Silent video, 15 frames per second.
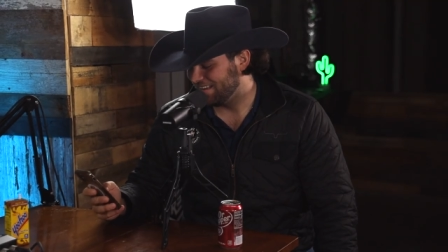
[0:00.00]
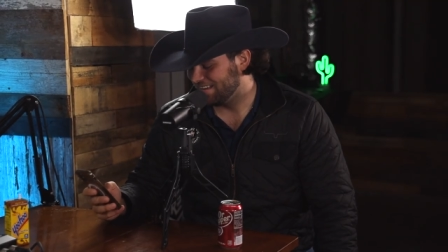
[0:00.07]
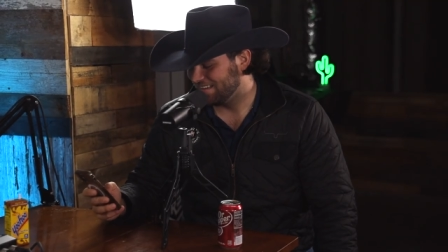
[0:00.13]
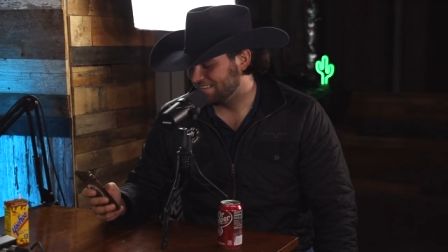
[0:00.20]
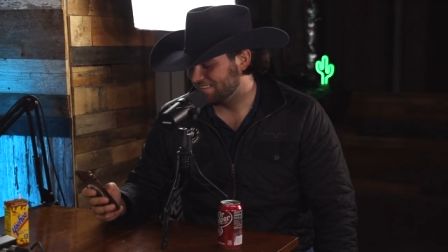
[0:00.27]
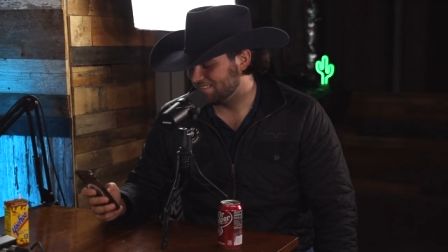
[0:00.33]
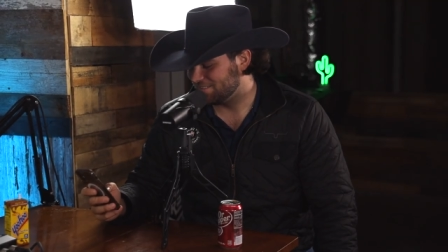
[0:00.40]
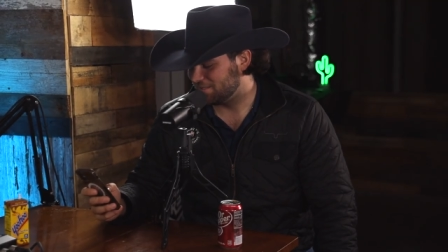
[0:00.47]
uh,
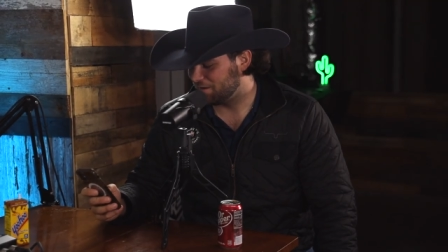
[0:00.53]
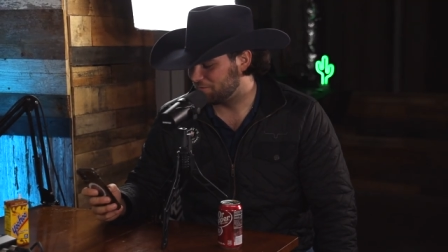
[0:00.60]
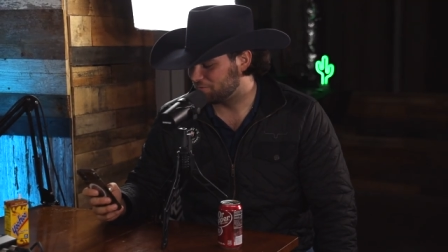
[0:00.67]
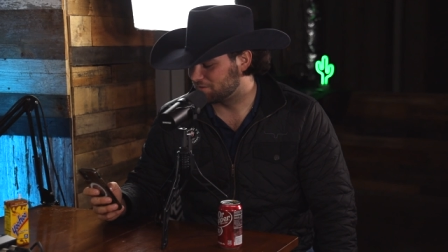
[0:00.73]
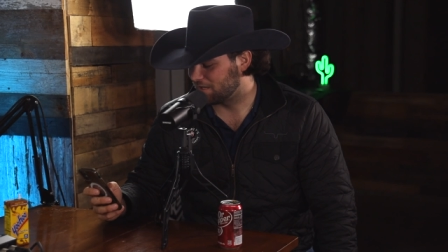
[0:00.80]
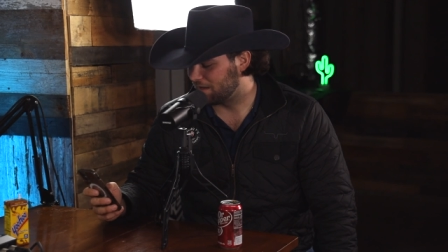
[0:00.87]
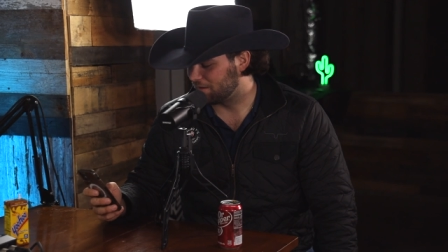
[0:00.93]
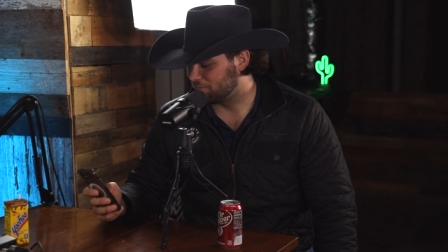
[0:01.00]

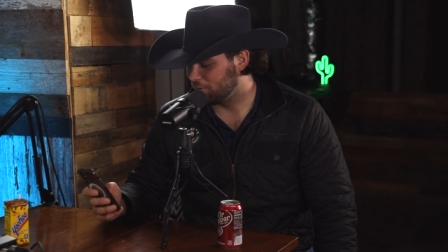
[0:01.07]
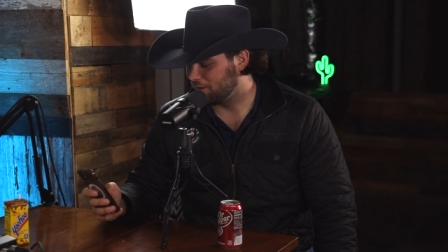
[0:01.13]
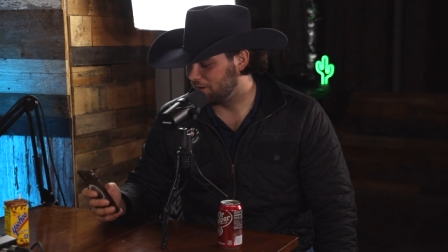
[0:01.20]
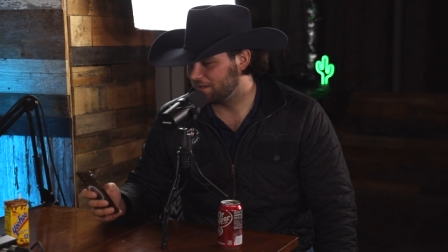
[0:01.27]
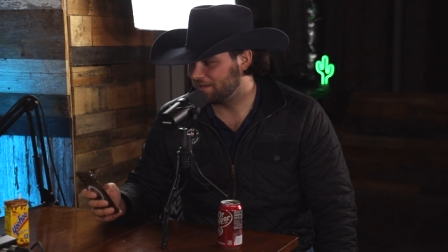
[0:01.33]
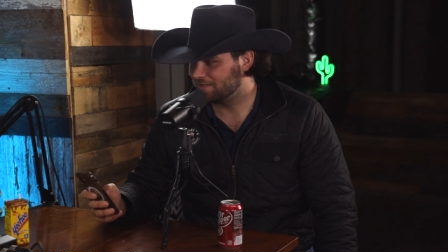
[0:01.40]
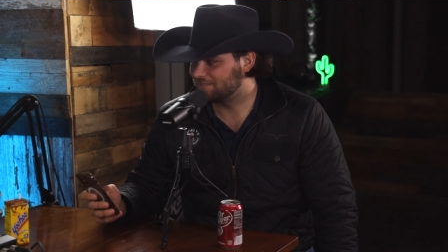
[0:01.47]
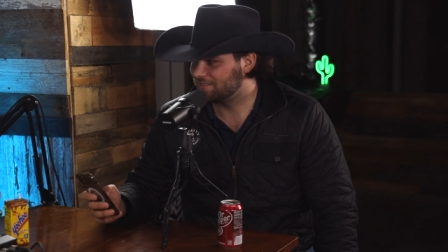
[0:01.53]
Jeff's like, well,
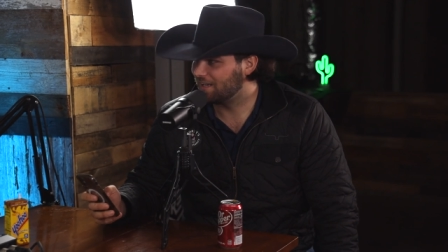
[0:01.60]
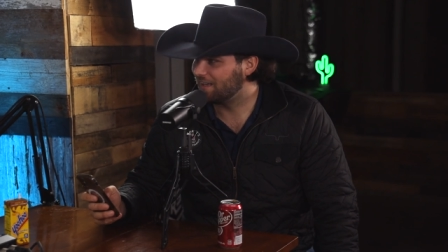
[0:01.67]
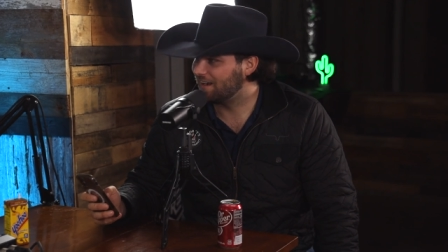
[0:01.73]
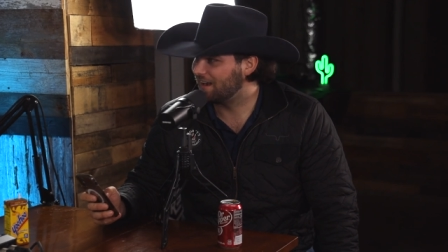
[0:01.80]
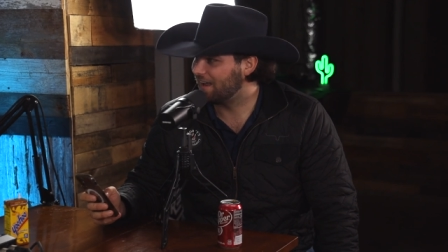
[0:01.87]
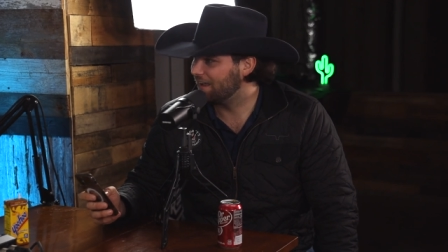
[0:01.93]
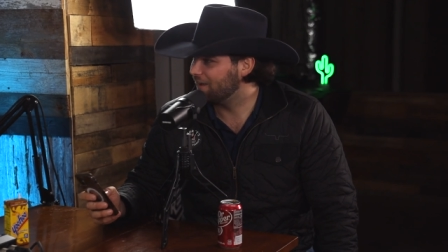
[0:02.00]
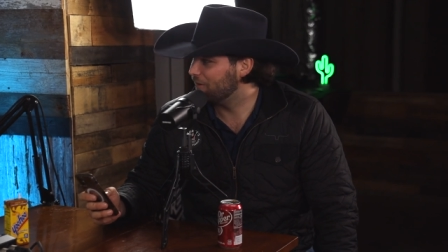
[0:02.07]
I guess I got
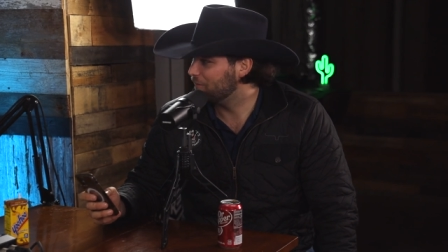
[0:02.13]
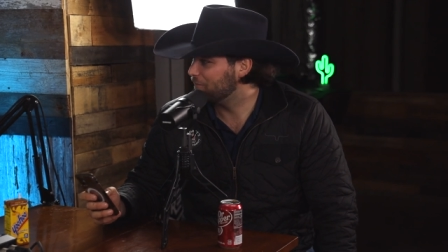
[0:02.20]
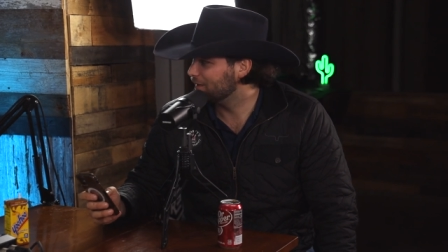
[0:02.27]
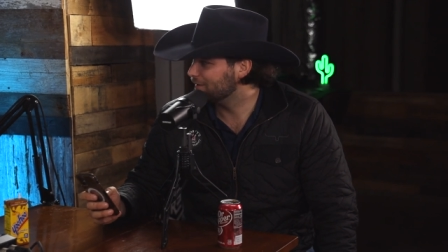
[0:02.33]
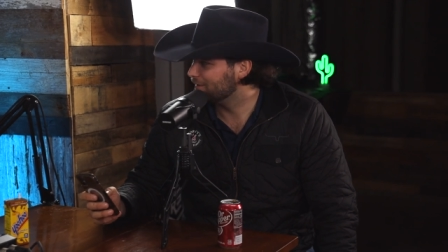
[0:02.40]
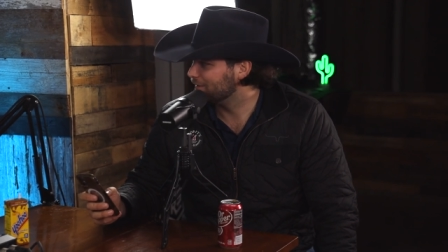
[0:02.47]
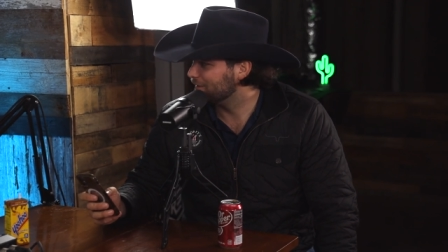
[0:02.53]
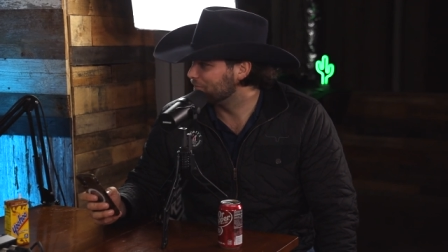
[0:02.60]
to hang all
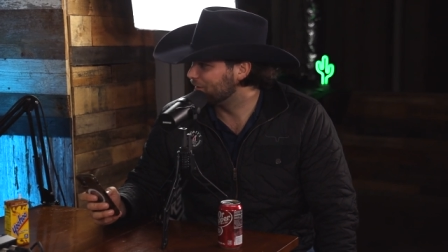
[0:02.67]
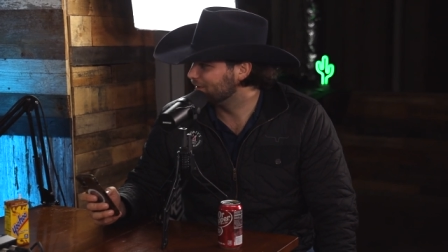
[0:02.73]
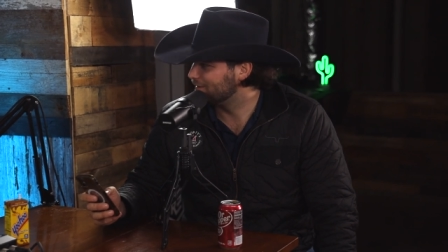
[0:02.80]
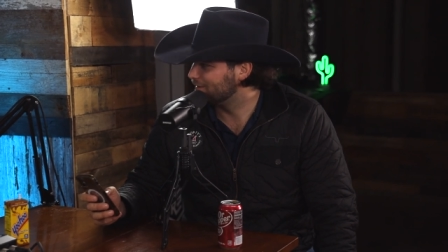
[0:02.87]
my, my